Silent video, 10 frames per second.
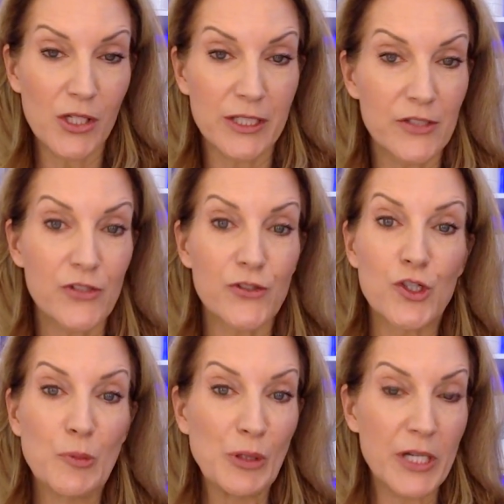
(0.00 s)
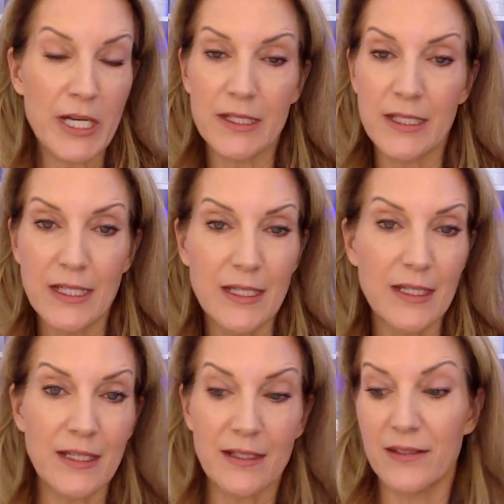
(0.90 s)
It's super easy.
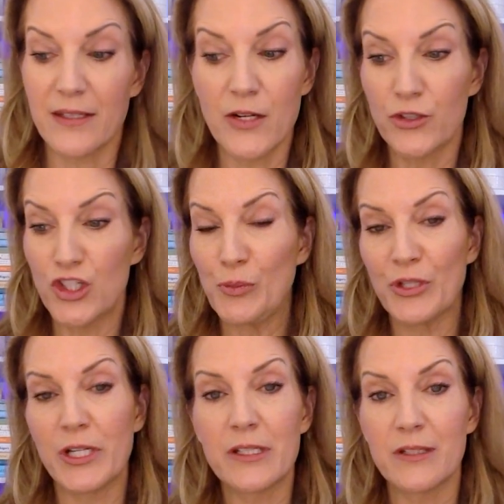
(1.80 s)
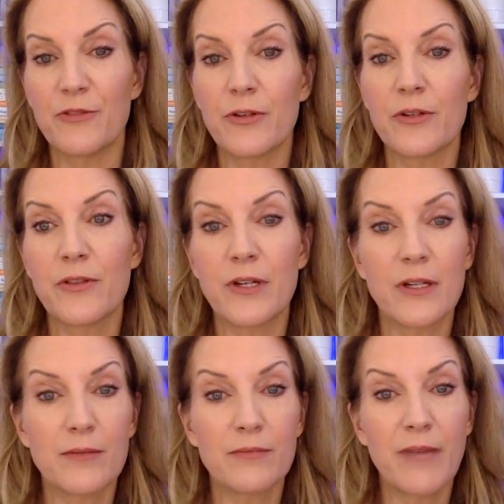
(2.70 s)
It's, super easy for
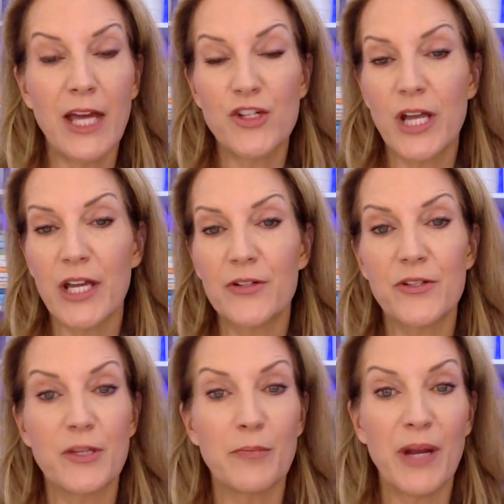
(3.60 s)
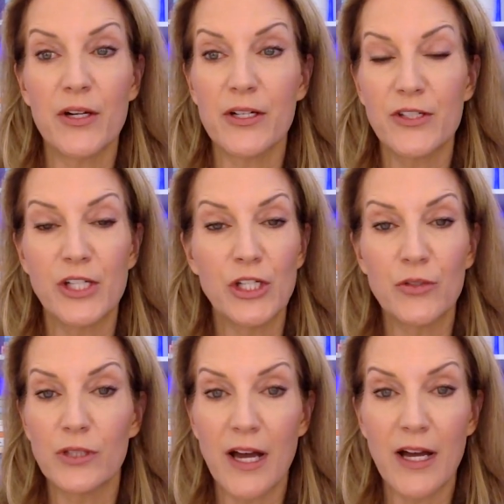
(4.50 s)
the educators and the parents to
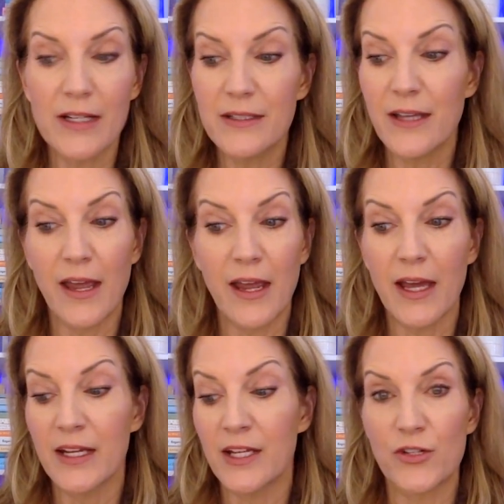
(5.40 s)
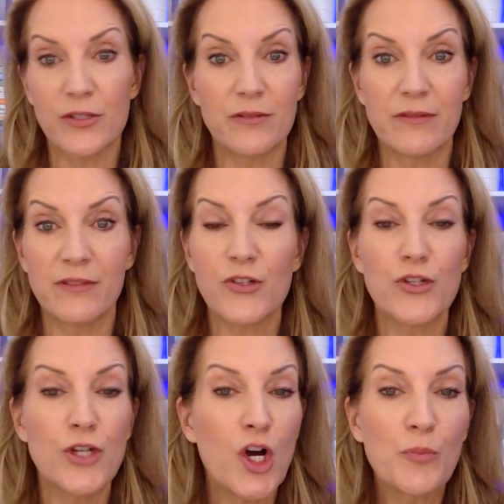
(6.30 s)
utilize. And there's
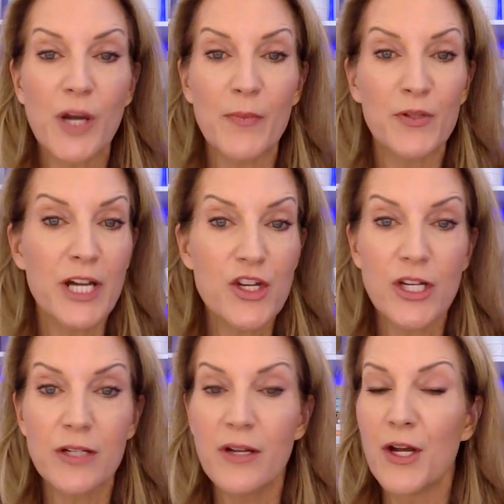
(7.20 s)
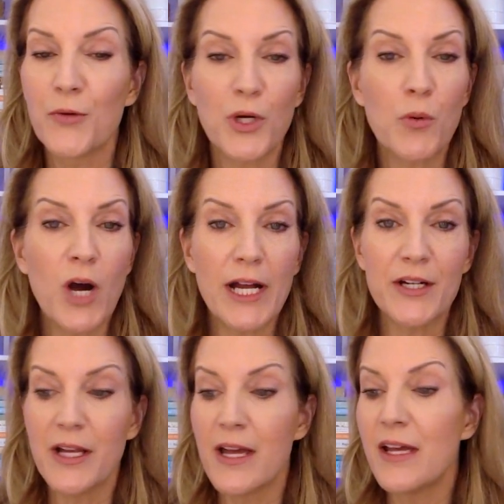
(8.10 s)
no preparation
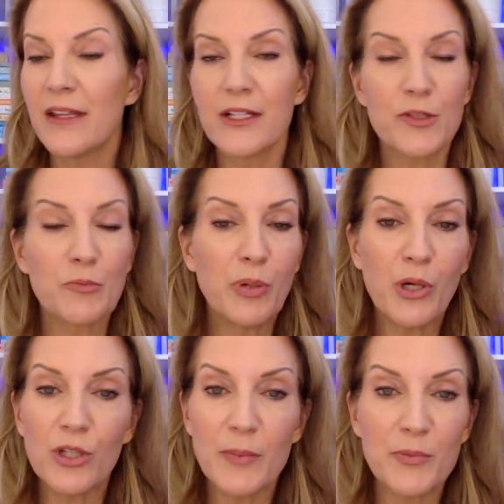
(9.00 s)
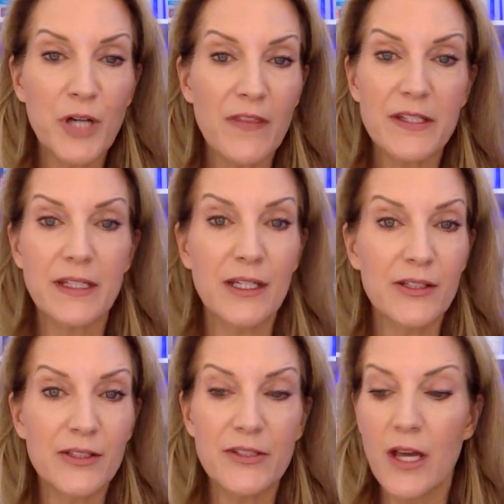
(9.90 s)
required. They just pull up one of the
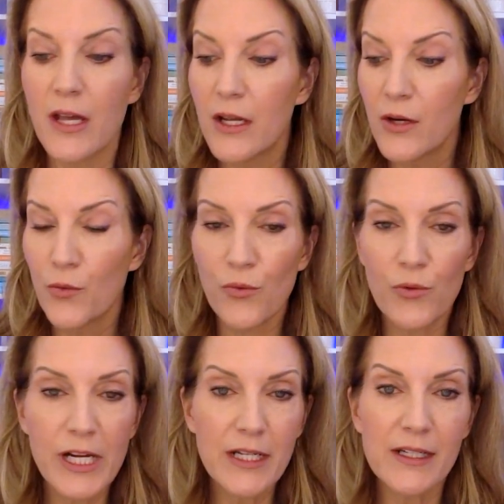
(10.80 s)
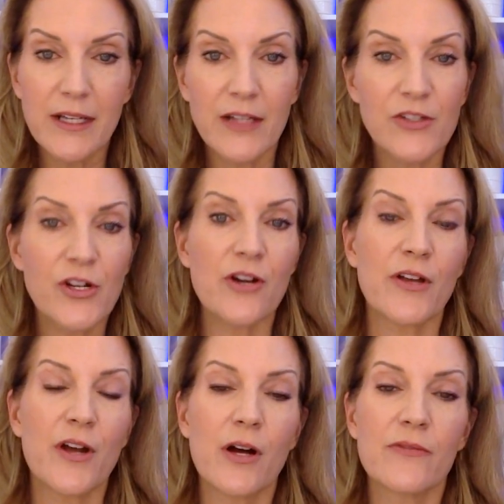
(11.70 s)
skills, read it, and start the
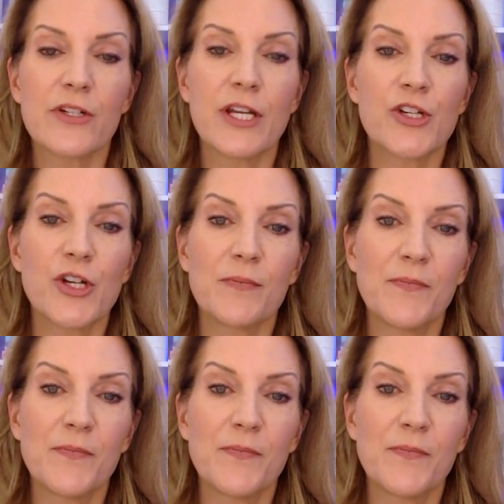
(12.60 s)
conversation.